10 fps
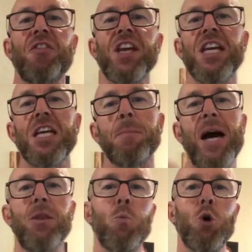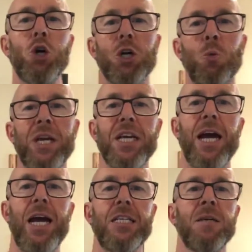they start thinking about the
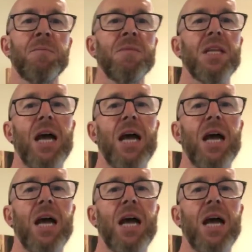work week